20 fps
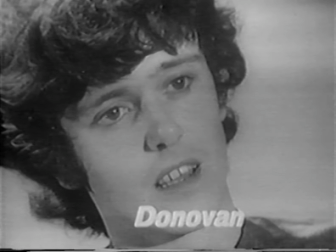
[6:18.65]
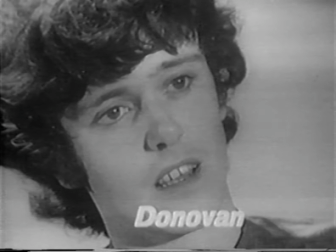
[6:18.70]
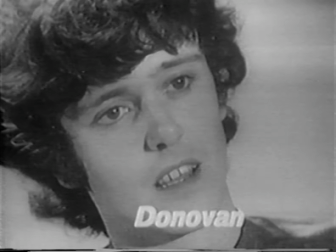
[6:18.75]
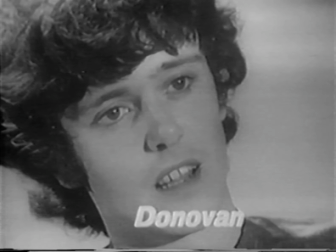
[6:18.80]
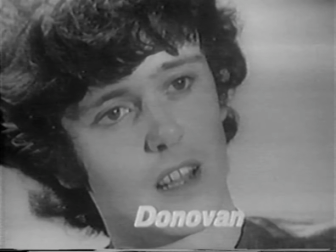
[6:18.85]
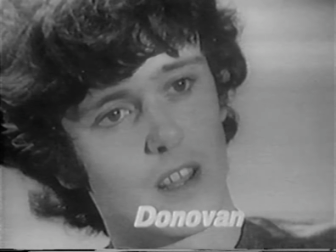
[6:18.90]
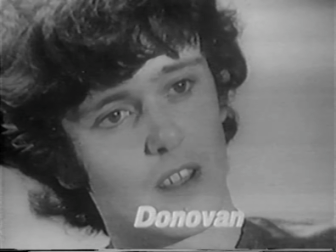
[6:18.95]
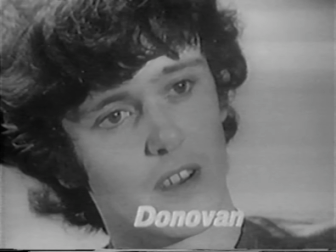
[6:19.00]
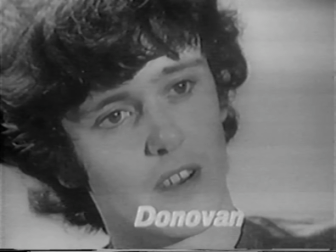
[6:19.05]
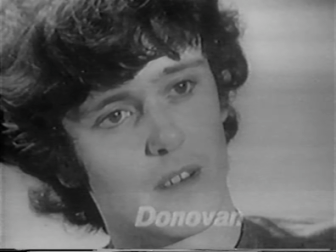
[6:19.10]

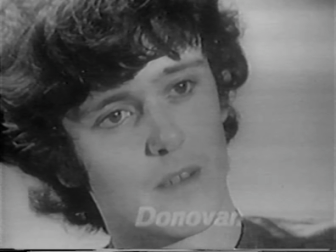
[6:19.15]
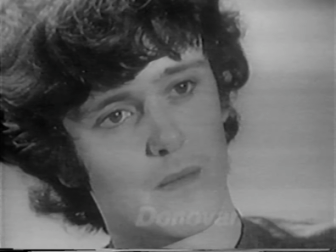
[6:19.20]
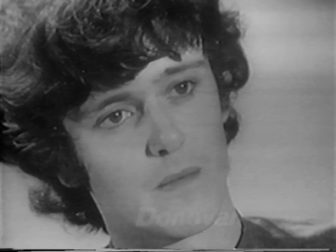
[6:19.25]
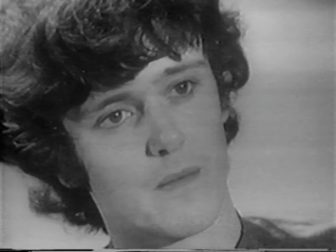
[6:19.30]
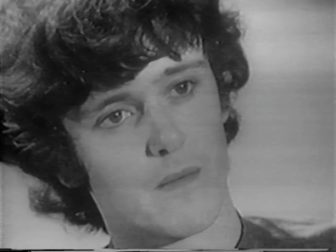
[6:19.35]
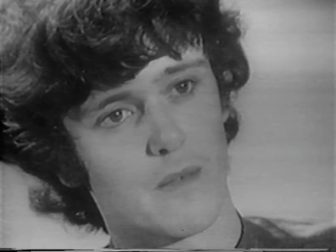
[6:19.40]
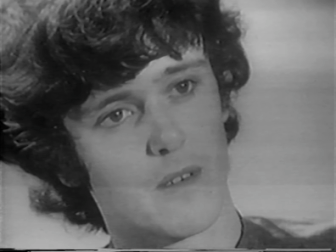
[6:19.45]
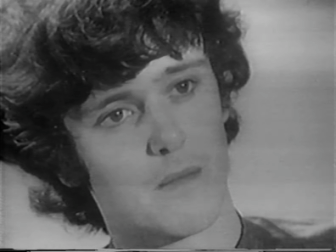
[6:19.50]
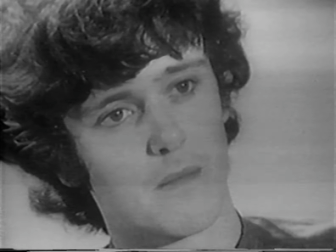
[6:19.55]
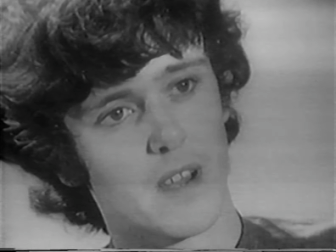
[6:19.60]
and learn
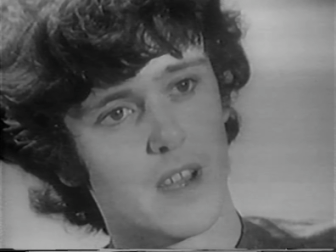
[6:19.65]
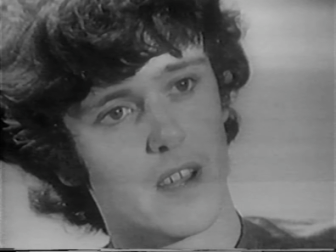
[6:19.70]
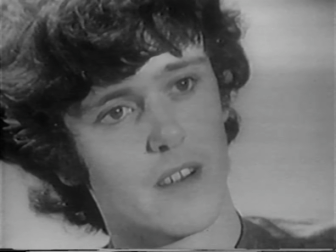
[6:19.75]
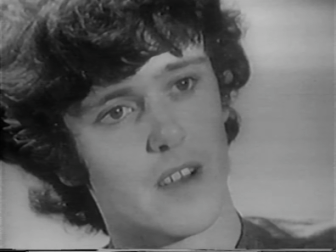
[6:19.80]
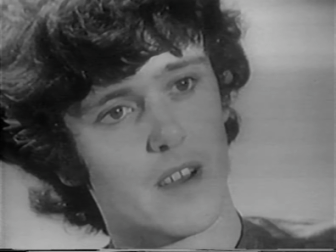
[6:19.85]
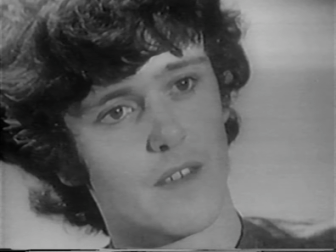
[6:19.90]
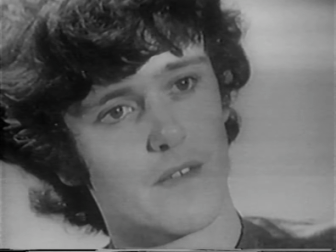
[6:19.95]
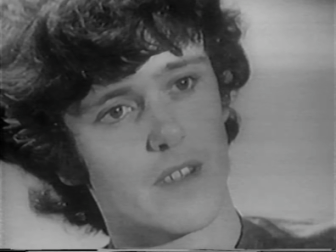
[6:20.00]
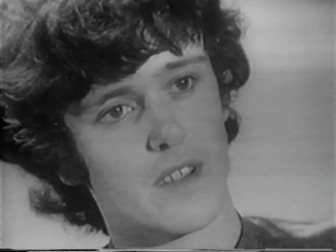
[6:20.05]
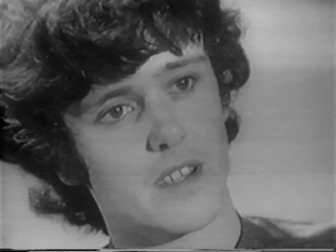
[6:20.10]
what my
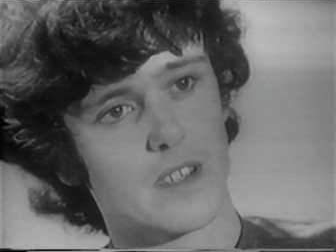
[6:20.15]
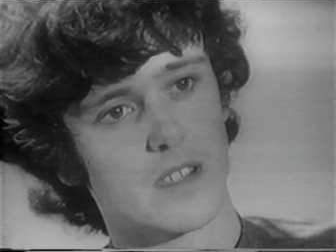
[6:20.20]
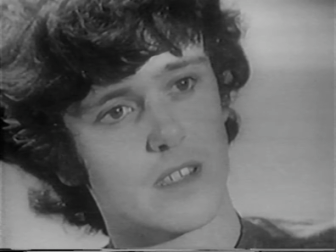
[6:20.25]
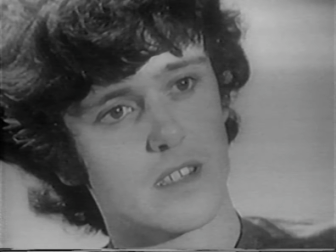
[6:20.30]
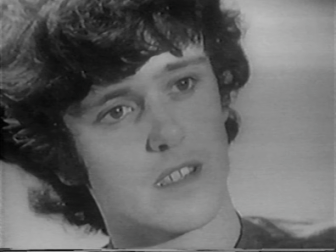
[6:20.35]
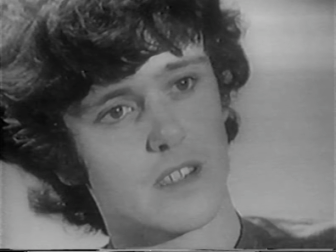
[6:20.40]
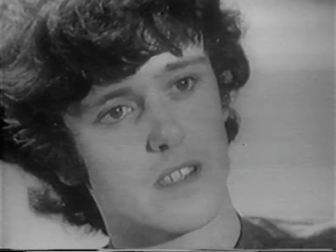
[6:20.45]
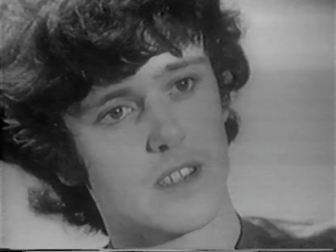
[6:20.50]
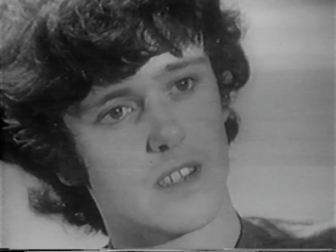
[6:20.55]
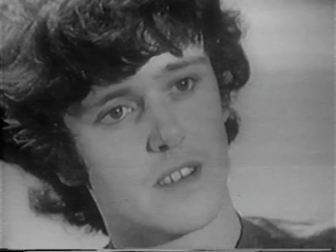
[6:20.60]
craft
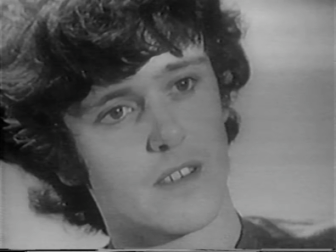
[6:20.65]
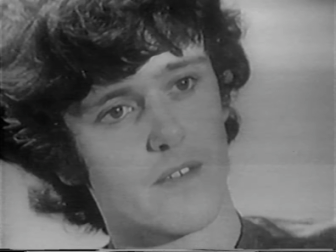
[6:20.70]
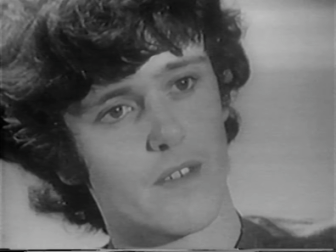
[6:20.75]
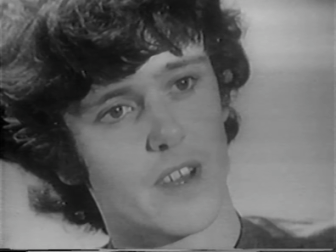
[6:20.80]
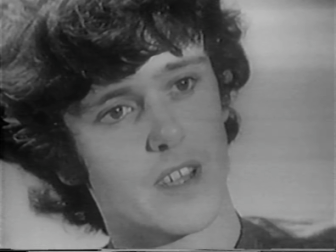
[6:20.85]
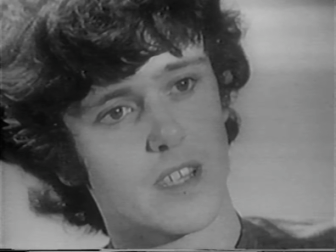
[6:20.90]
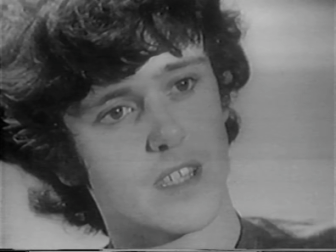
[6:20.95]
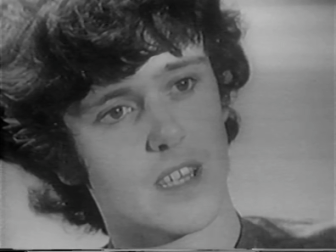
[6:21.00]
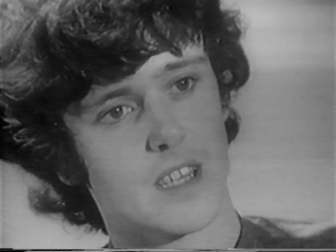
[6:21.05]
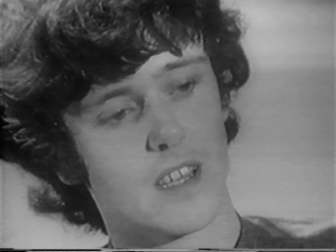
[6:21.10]
is,
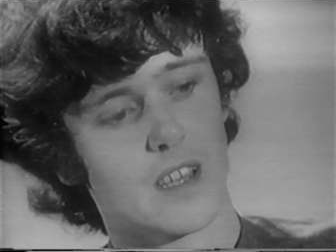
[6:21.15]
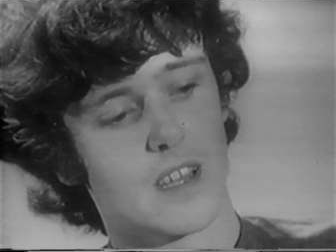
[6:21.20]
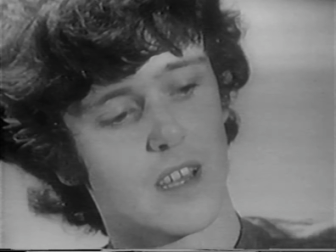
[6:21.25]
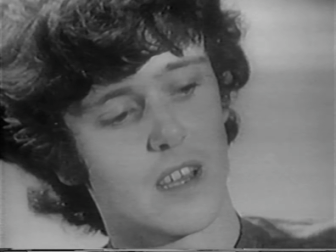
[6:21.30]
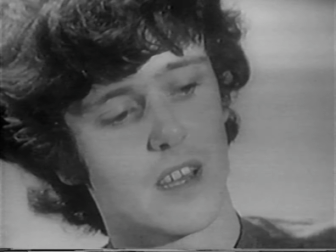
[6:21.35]
writing.